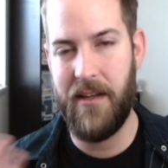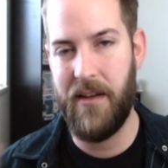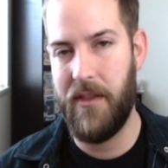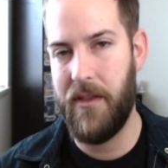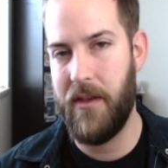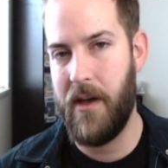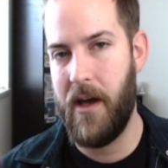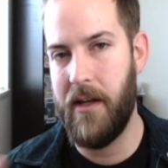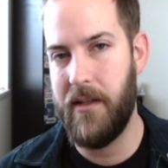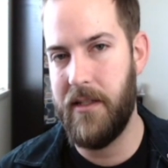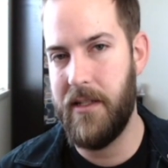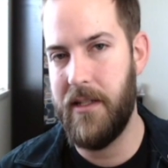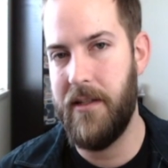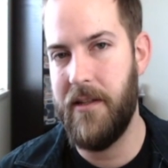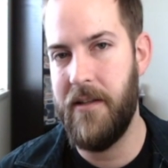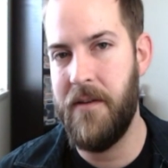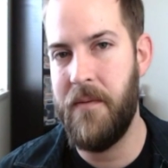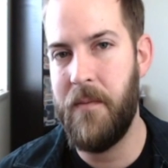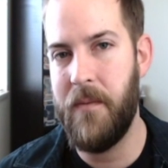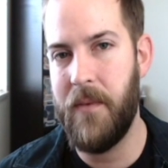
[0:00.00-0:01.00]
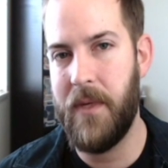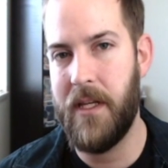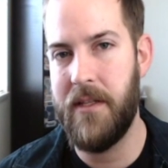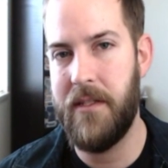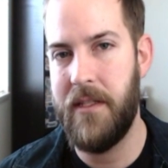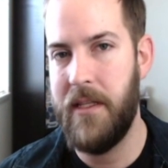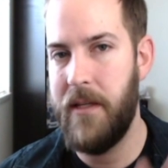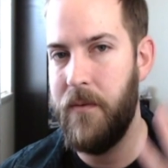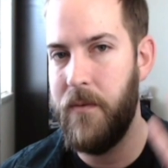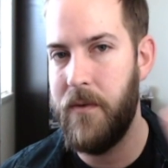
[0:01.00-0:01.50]
thought to him because
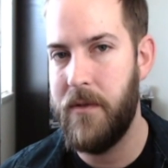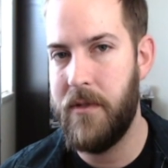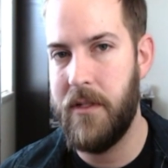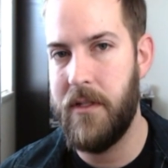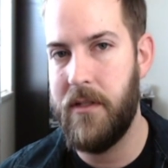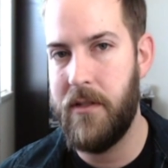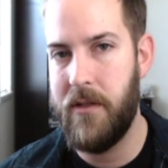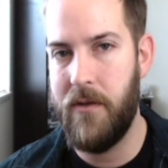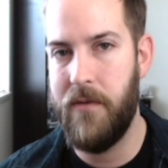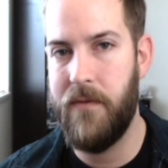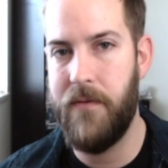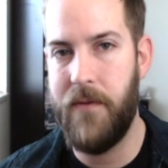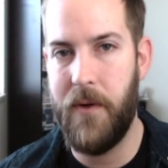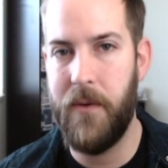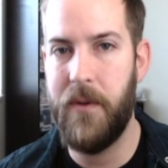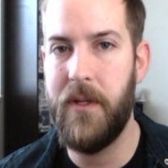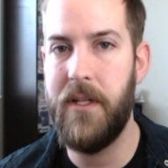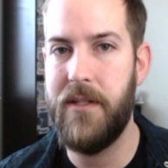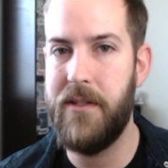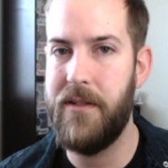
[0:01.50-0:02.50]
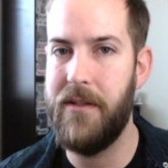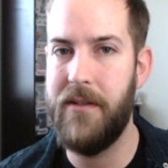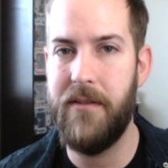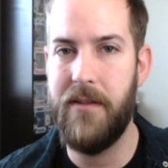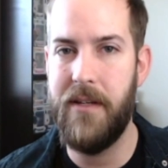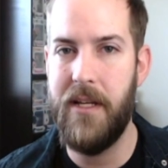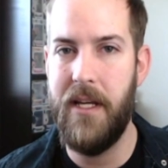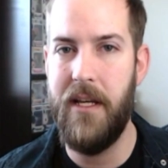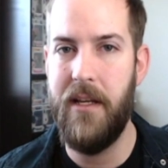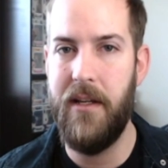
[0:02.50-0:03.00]
he was just so focused on
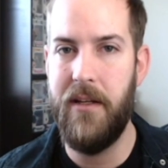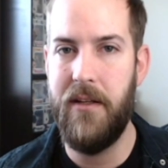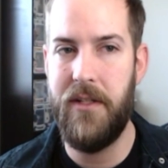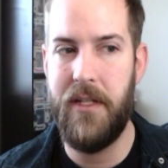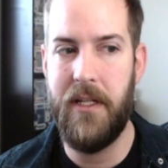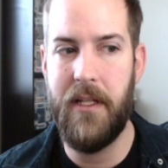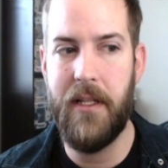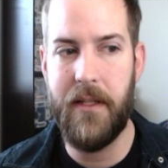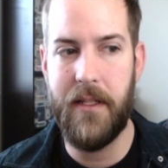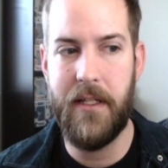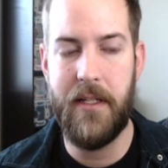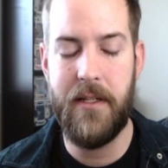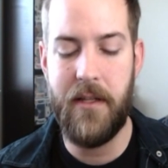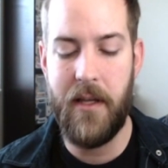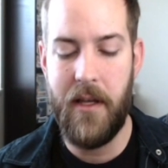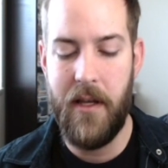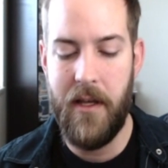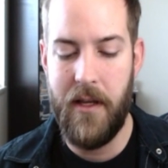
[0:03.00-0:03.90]
Jenny Lind.